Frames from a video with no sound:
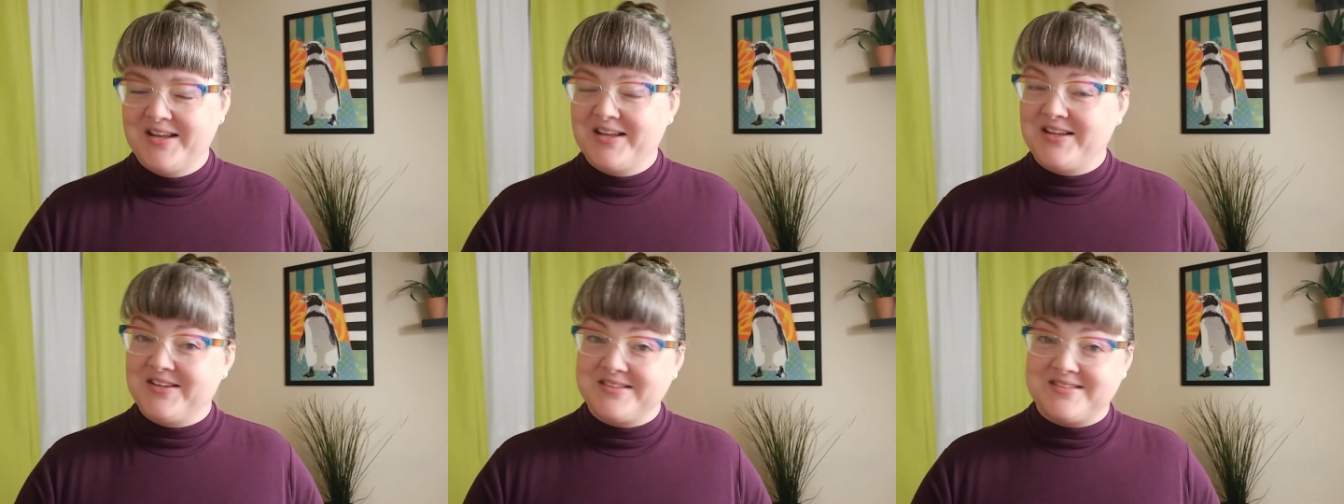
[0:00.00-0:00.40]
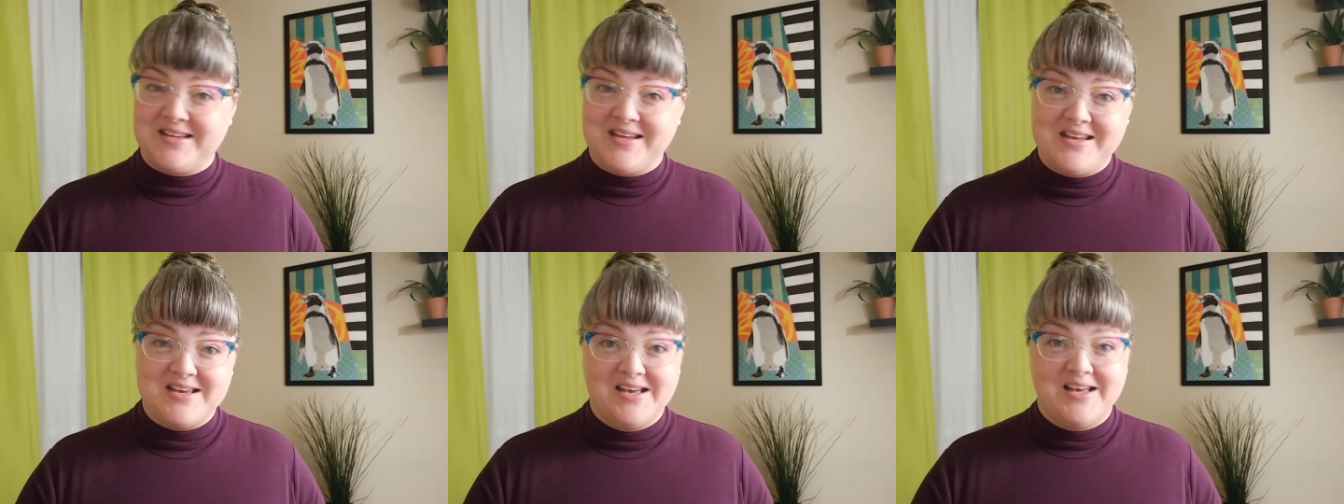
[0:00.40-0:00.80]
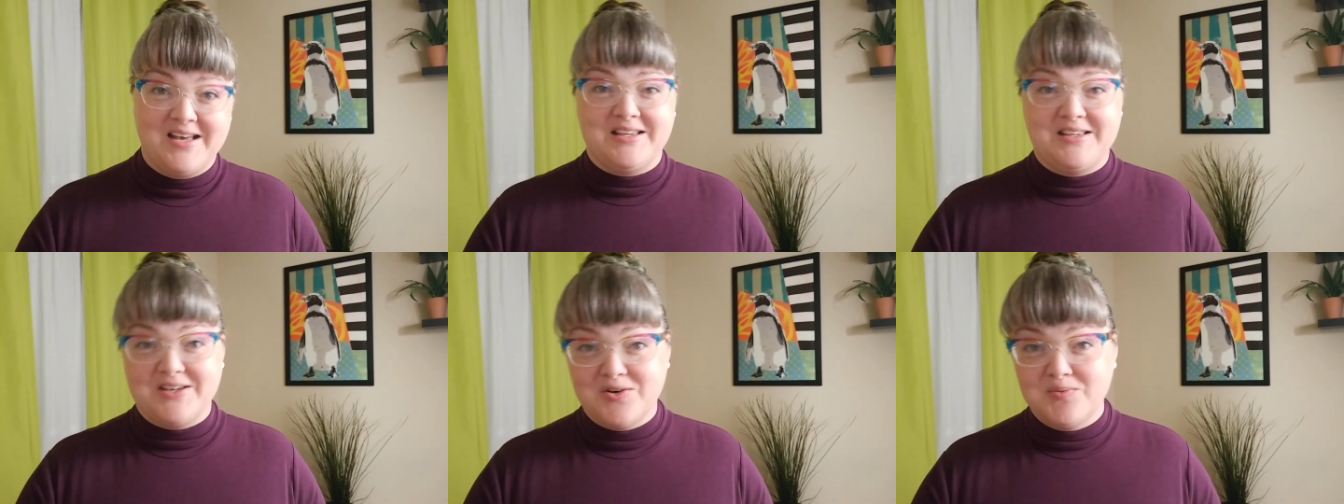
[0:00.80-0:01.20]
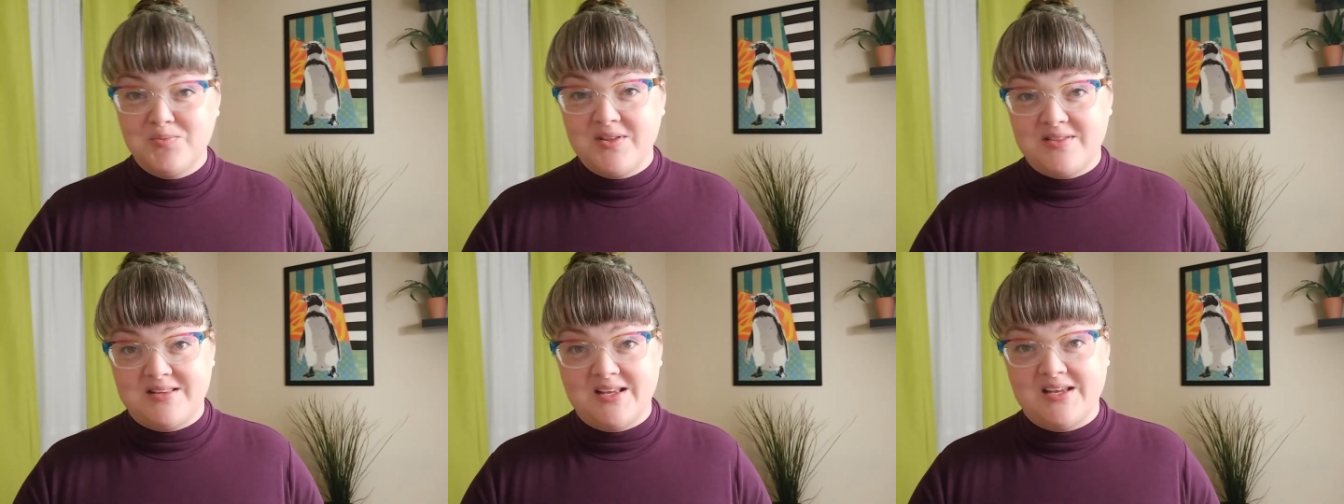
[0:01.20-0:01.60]
you see,
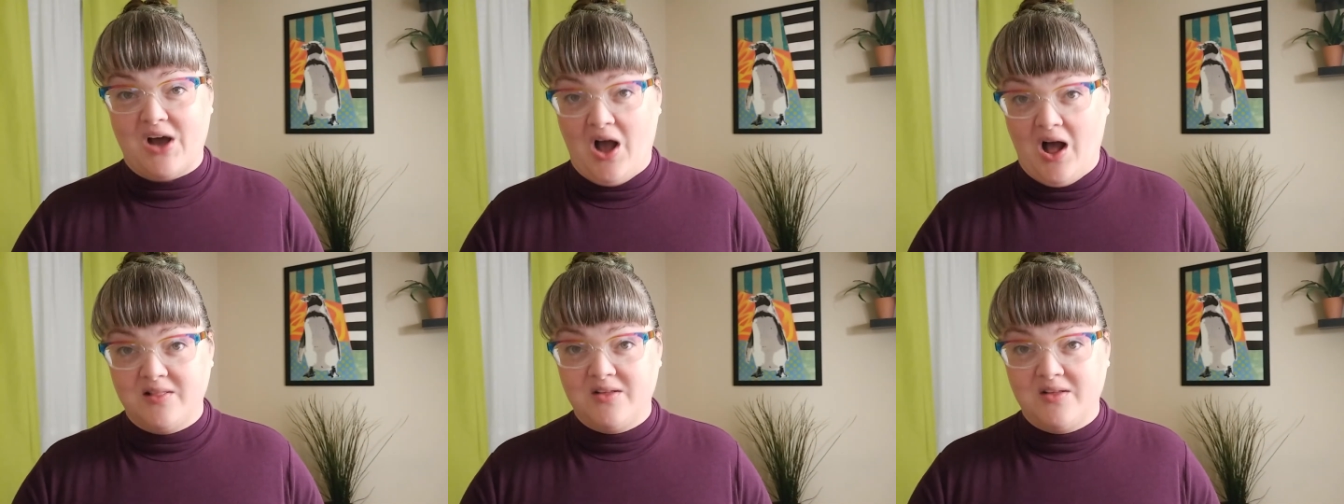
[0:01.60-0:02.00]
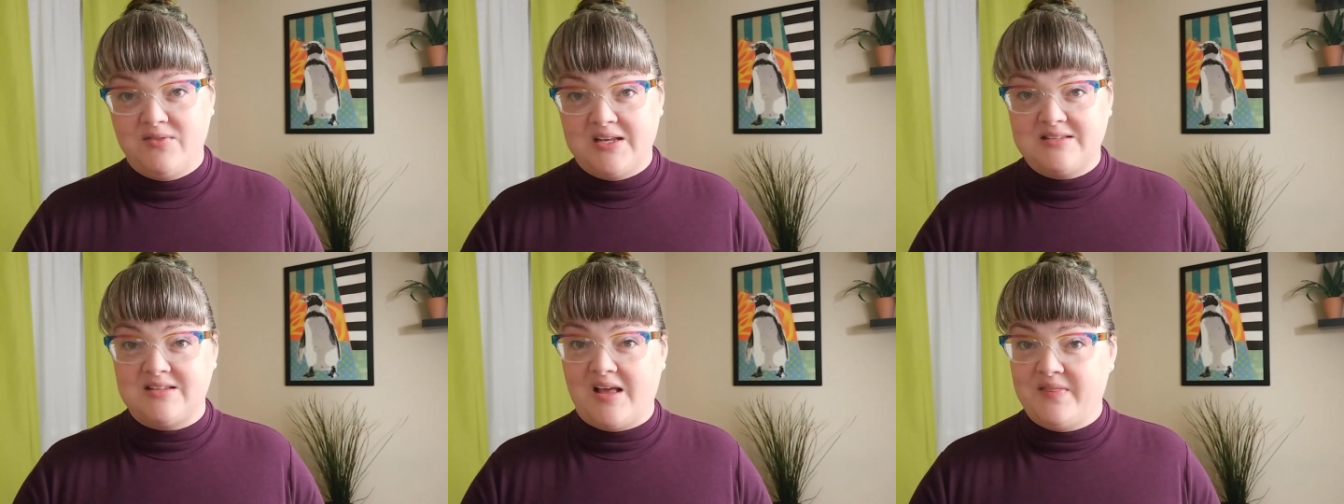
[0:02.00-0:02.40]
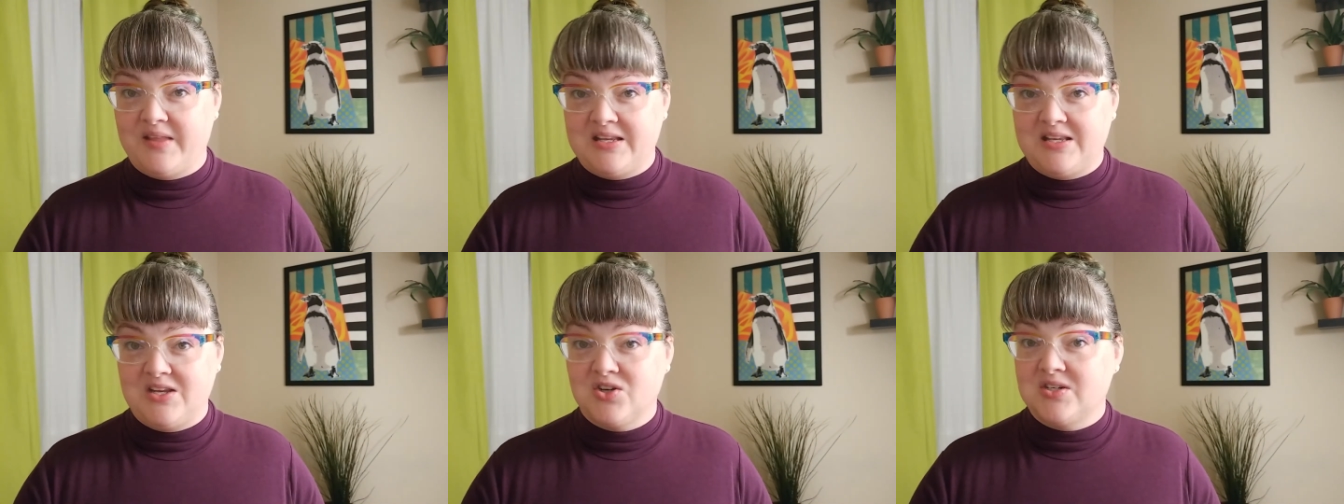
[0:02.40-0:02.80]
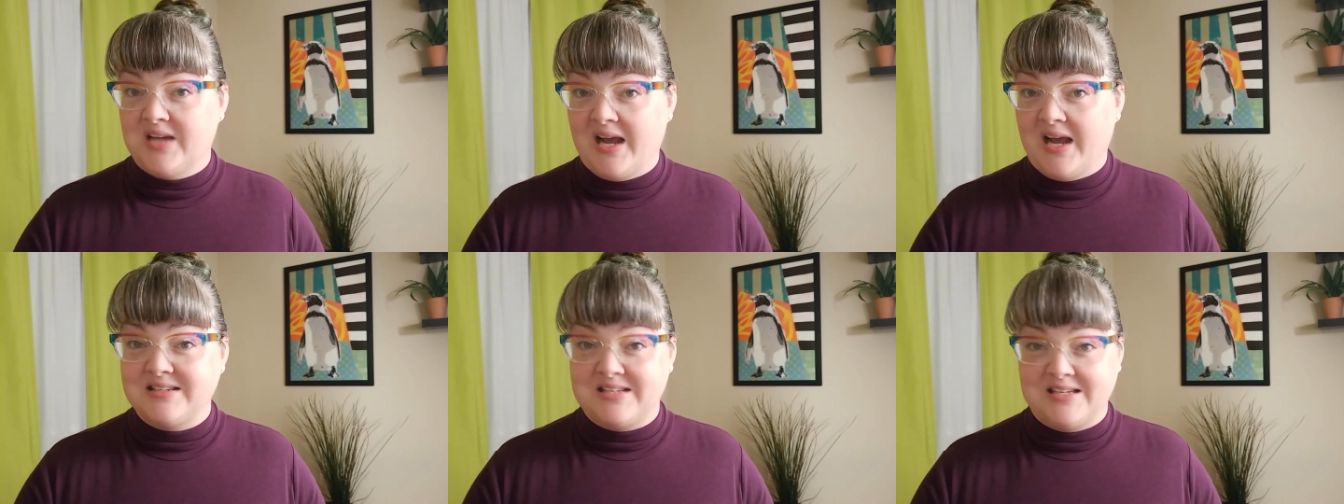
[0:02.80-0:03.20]
Gilbreth did all of this in the year
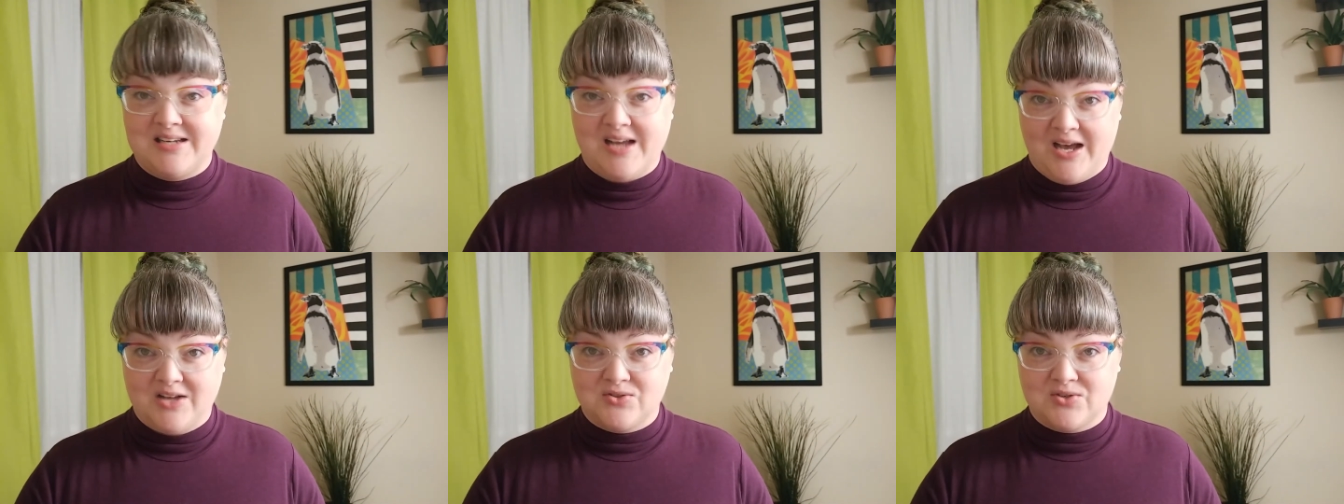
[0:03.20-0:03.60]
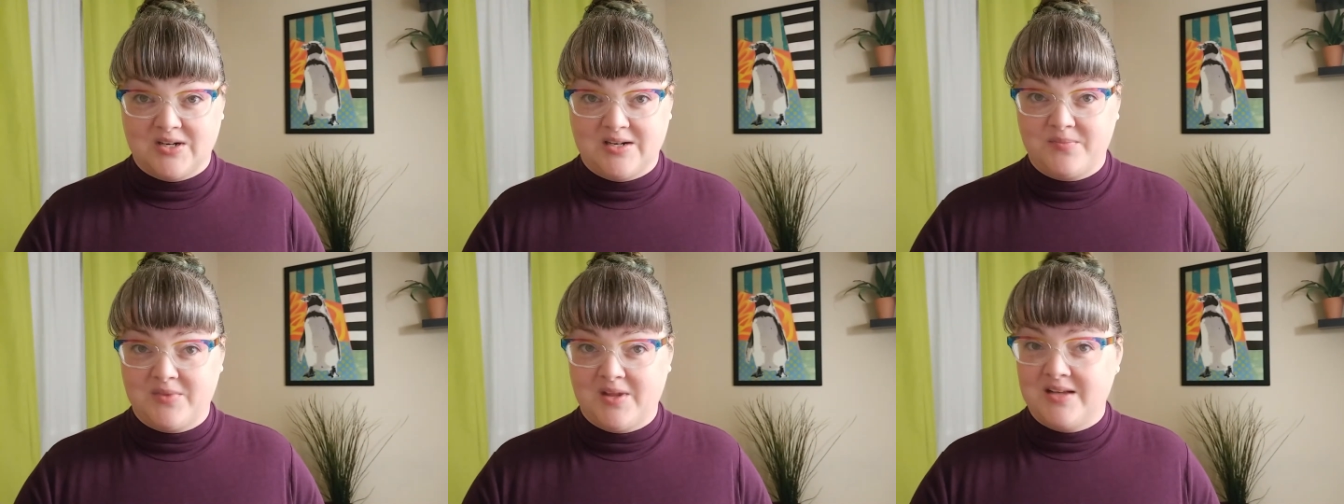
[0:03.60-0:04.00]
1900,